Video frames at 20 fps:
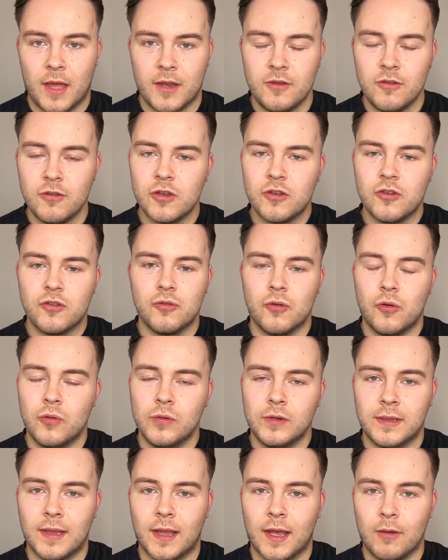And you can do
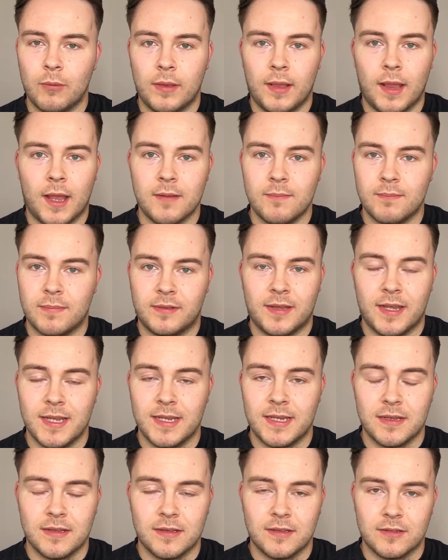all of that without
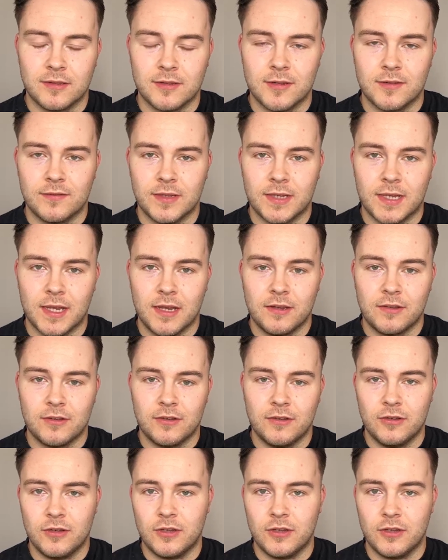taking the certification.